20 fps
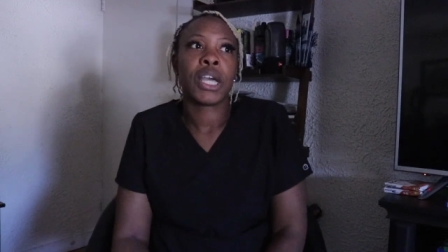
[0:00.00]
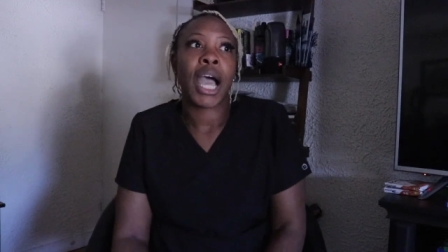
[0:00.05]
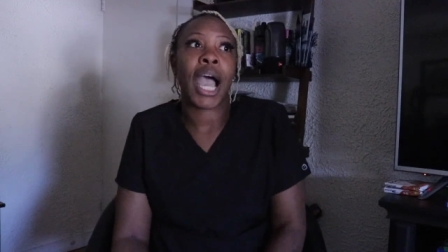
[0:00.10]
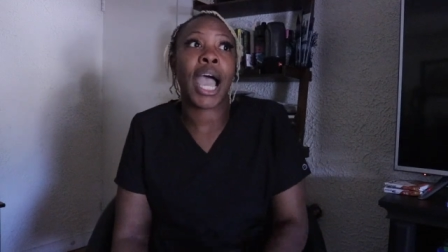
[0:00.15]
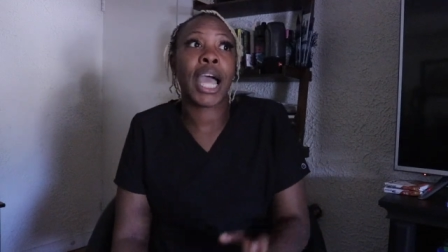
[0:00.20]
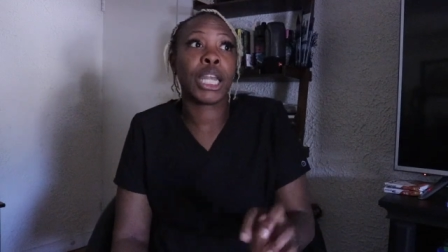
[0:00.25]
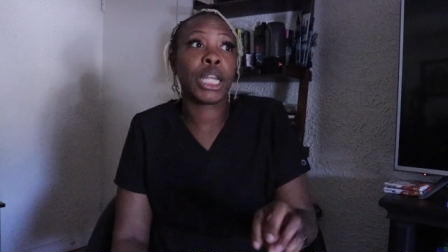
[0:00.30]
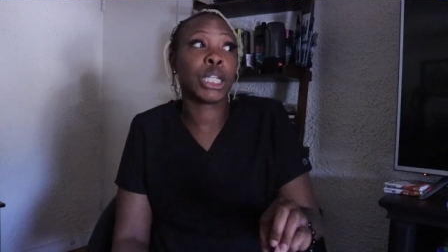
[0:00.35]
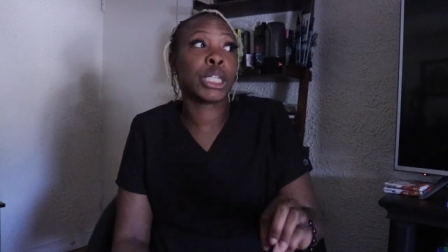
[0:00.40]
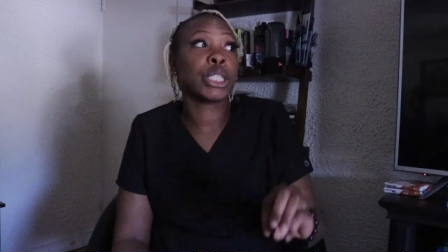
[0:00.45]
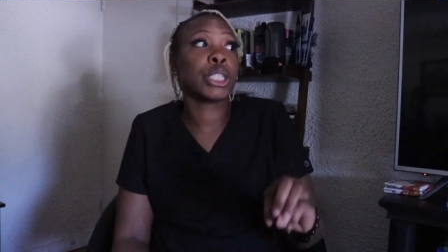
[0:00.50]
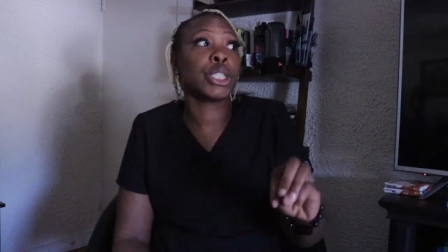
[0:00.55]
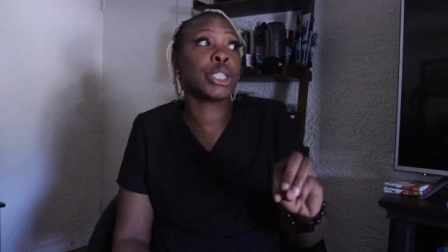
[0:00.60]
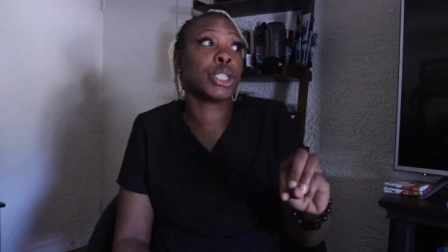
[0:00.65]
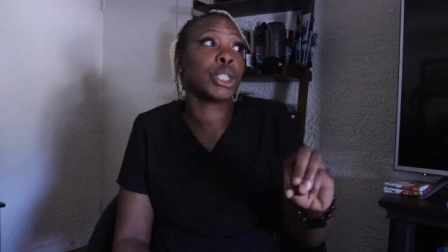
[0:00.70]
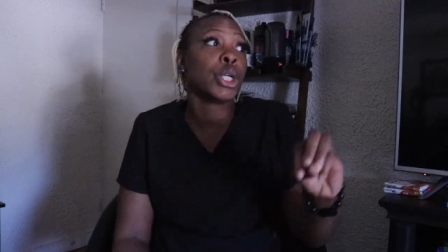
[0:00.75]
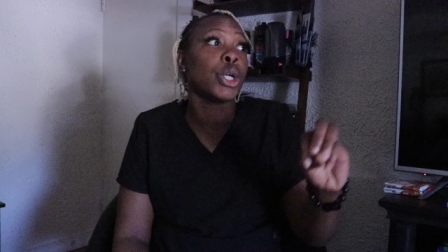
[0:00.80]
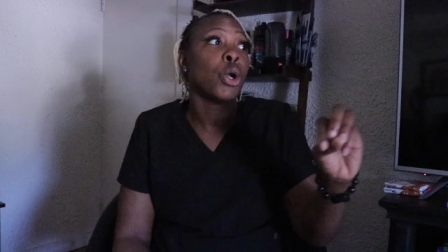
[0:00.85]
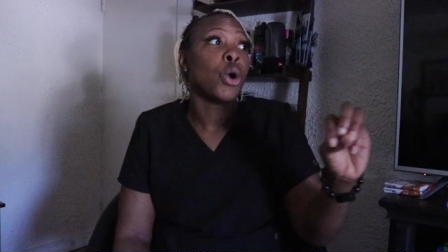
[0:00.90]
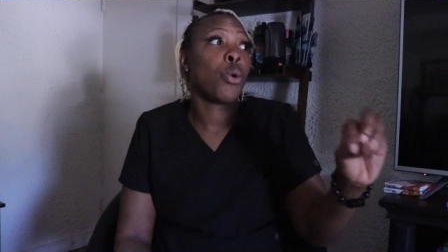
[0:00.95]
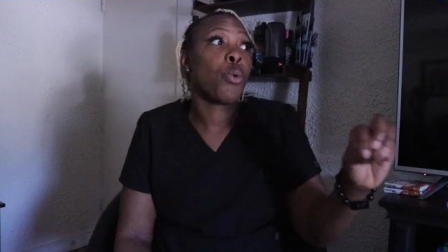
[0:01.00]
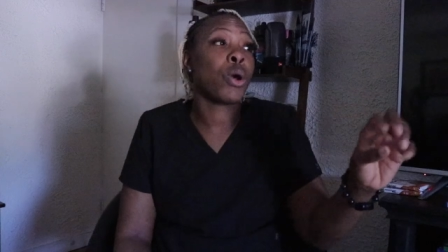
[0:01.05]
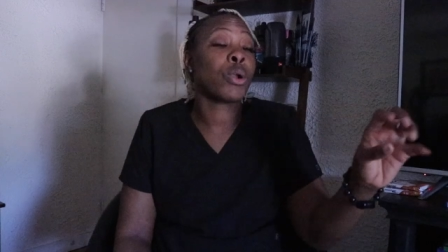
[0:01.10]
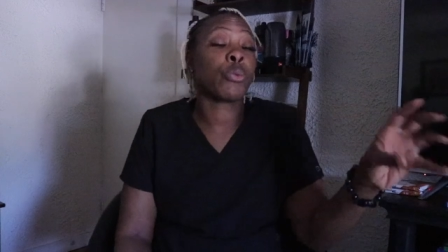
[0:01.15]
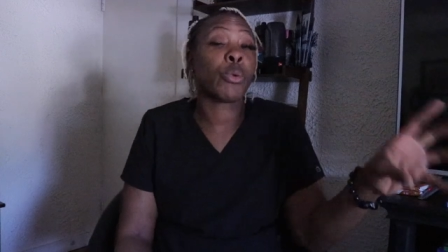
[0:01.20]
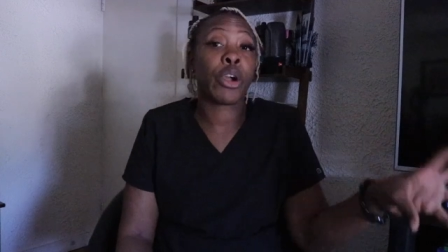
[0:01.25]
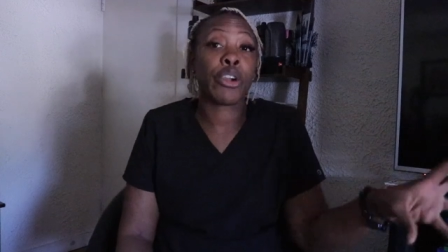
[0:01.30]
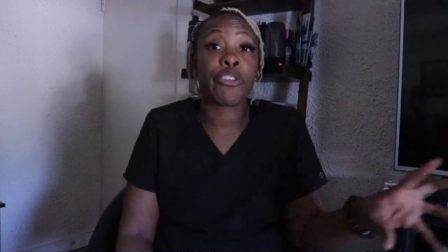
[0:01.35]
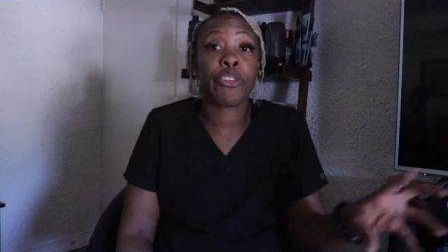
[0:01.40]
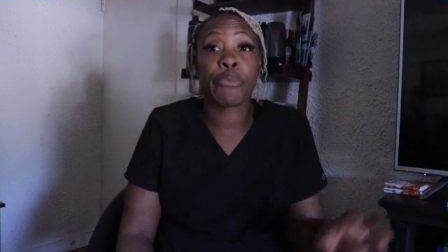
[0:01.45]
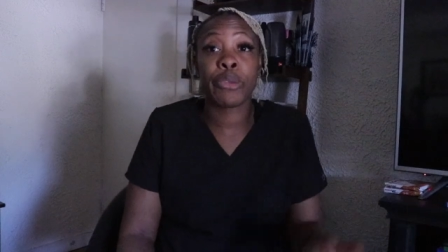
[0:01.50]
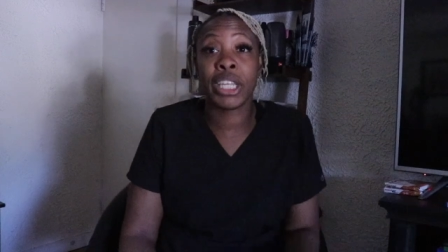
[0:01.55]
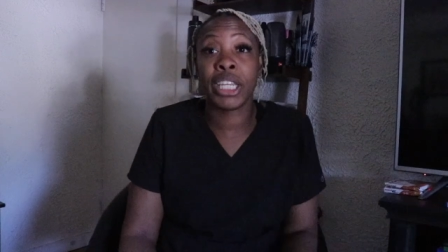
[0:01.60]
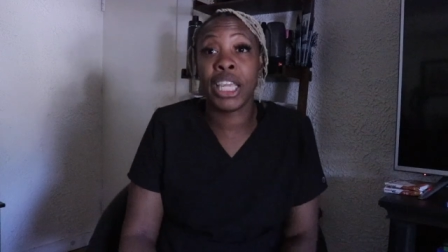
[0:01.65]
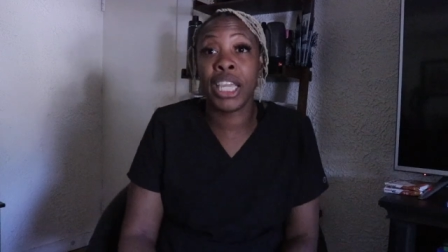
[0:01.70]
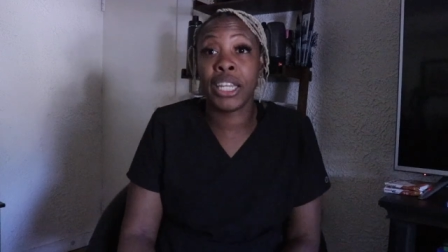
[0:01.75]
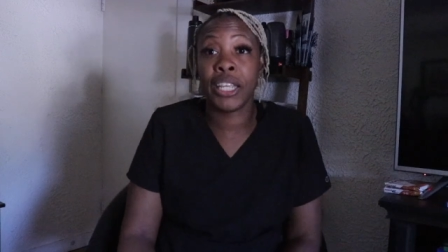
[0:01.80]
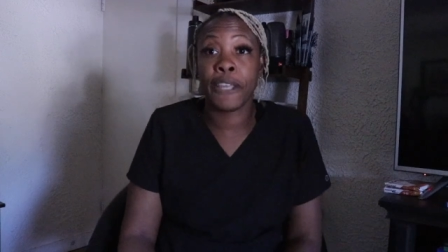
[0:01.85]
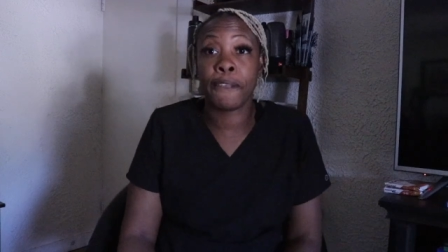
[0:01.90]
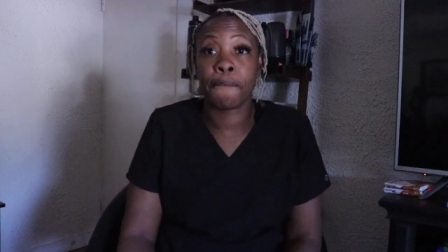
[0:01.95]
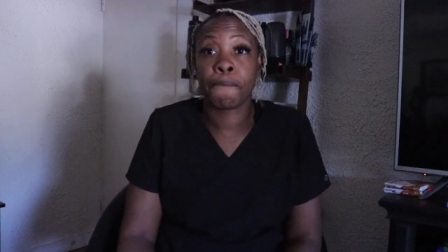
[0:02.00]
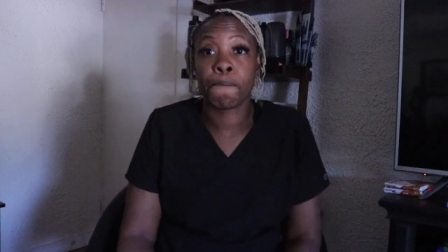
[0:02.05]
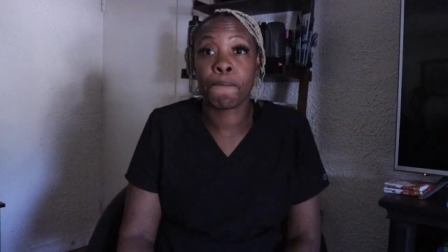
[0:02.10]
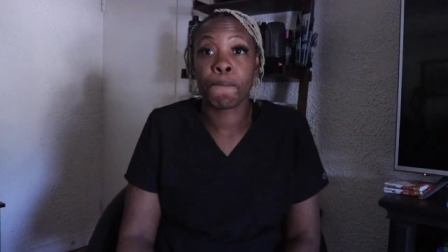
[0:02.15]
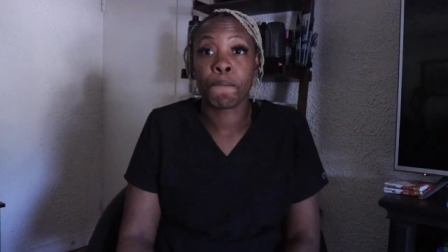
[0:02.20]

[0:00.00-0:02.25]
I learned what worked for me in eating.